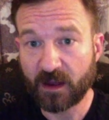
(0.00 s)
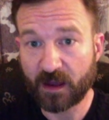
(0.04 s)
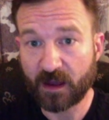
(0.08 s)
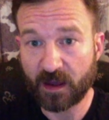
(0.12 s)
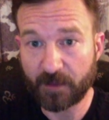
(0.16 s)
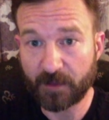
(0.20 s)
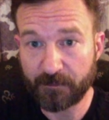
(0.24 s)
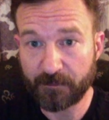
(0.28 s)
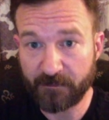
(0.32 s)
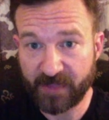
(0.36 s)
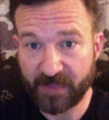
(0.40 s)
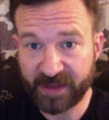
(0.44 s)

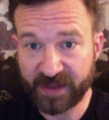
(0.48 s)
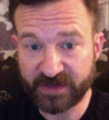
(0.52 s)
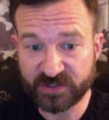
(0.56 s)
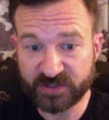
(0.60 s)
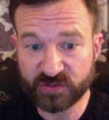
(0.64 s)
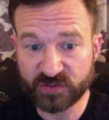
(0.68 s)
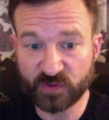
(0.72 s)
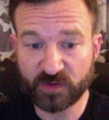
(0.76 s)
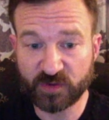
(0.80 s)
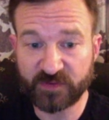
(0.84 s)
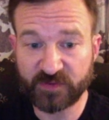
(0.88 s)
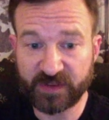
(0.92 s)
Make
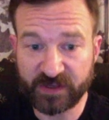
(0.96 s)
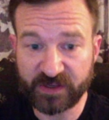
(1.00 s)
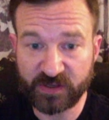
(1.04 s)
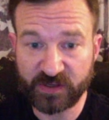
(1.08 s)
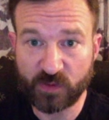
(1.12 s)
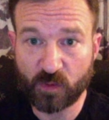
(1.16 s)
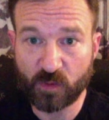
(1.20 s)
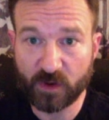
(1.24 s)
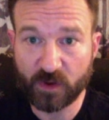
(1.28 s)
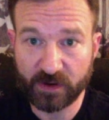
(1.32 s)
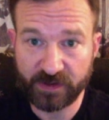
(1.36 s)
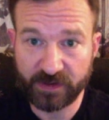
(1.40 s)
sure that
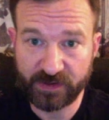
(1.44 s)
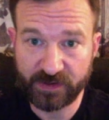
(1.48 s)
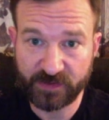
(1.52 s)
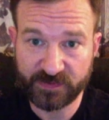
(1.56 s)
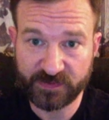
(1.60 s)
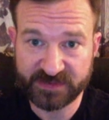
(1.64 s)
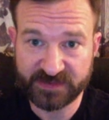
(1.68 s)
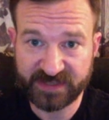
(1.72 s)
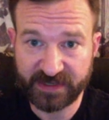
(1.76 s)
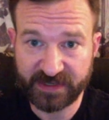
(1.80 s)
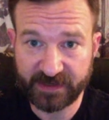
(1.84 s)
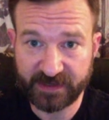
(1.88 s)
you are
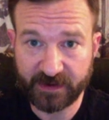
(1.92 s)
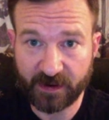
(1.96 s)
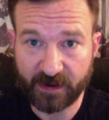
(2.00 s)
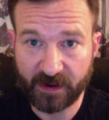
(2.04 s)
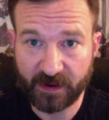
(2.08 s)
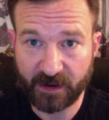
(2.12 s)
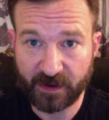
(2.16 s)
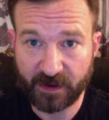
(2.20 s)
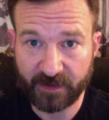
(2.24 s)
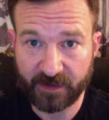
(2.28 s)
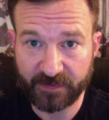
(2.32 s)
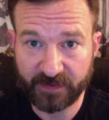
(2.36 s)
using
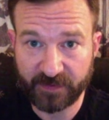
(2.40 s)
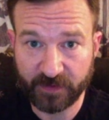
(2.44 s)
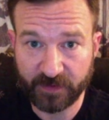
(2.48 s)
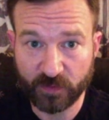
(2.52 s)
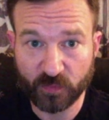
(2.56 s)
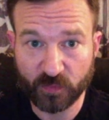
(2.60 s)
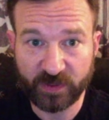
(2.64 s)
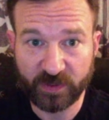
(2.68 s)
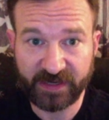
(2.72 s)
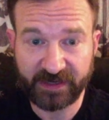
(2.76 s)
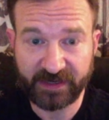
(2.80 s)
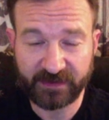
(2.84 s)
the
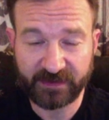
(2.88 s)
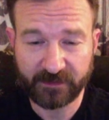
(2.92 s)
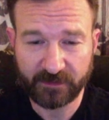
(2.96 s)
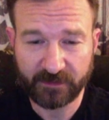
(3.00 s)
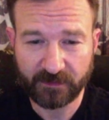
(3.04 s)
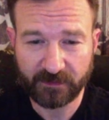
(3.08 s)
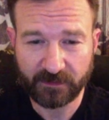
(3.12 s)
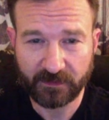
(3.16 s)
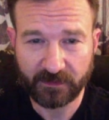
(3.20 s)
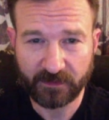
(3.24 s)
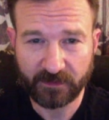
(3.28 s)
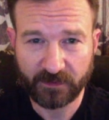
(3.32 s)
green
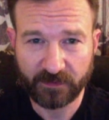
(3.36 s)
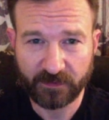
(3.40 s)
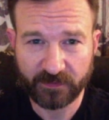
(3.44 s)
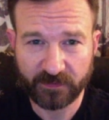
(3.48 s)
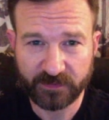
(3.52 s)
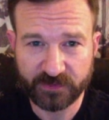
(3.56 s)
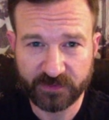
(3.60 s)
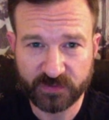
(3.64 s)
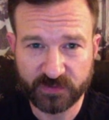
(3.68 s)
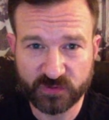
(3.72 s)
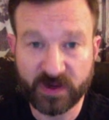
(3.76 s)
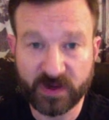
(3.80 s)

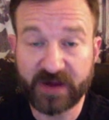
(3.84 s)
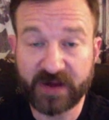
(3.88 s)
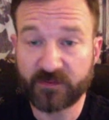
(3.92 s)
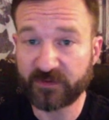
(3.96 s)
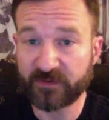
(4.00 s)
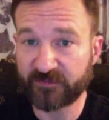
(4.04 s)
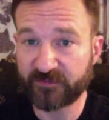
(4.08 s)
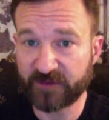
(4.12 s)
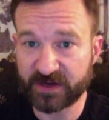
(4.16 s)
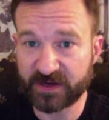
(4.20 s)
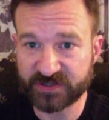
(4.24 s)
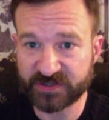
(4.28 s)
trait
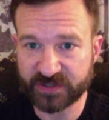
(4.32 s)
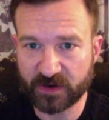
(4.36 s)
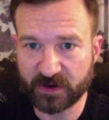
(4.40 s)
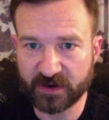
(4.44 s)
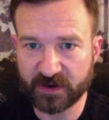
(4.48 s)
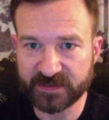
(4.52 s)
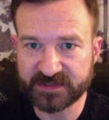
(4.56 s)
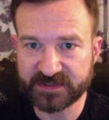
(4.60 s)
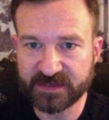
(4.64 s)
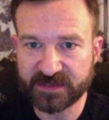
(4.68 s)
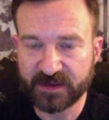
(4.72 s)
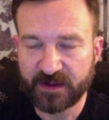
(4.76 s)
refresh
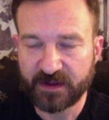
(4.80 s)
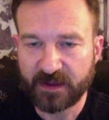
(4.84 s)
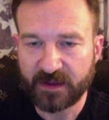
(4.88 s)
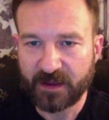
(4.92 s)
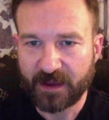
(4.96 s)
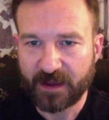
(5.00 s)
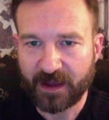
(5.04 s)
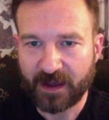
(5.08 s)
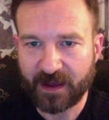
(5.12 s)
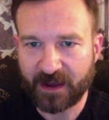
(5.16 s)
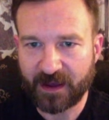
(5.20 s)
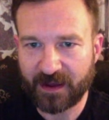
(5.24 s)
cards.
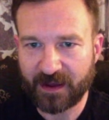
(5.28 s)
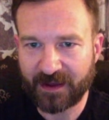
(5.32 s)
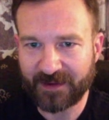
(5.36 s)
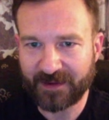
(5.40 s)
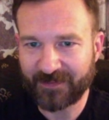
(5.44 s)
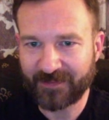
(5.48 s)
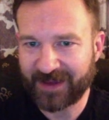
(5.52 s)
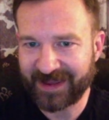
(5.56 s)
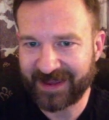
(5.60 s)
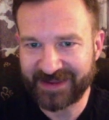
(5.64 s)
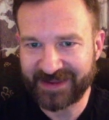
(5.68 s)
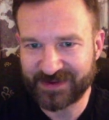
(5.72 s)

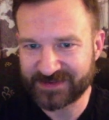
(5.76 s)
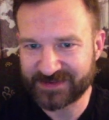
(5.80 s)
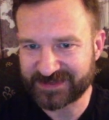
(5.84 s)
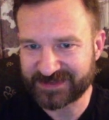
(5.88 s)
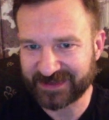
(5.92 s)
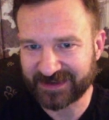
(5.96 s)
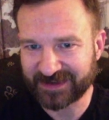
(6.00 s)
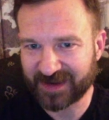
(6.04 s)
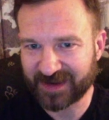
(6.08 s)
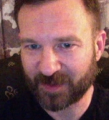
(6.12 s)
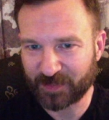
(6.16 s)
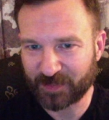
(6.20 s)
I used
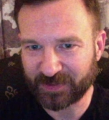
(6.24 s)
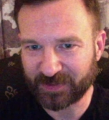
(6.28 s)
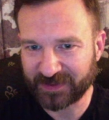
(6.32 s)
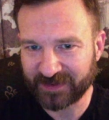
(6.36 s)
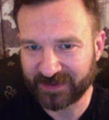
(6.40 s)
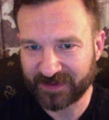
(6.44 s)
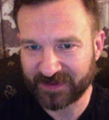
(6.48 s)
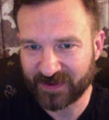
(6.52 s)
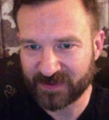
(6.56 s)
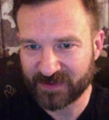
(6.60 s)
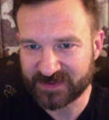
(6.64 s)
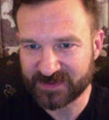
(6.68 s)
a couple
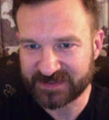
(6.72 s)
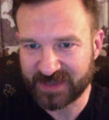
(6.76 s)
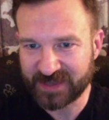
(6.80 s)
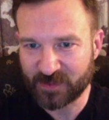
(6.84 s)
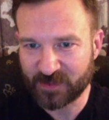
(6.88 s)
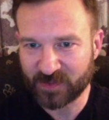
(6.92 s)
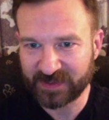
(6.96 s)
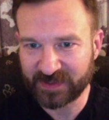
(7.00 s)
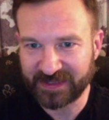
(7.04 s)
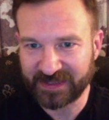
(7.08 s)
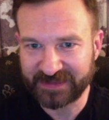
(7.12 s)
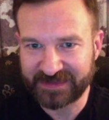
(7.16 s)
of those. They
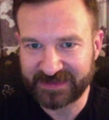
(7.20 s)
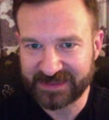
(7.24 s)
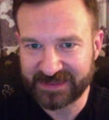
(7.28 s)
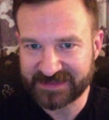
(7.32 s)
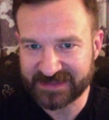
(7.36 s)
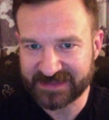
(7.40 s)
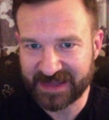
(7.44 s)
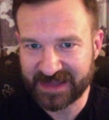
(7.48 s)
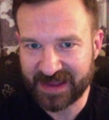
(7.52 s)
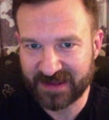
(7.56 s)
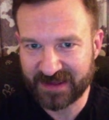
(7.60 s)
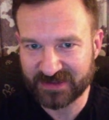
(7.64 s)
were in a
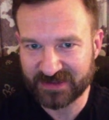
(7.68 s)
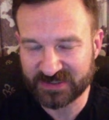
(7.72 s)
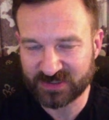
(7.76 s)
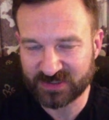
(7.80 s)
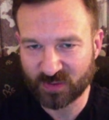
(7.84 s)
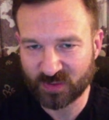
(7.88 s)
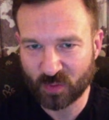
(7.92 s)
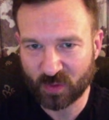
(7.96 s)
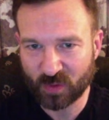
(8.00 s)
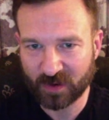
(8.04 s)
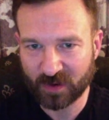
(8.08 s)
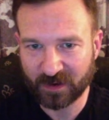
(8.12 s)
discount
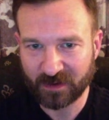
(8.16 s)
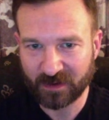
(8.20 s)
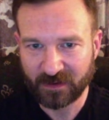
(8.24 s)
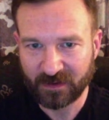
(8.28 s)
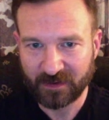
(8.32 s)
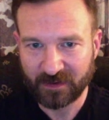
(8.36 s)
store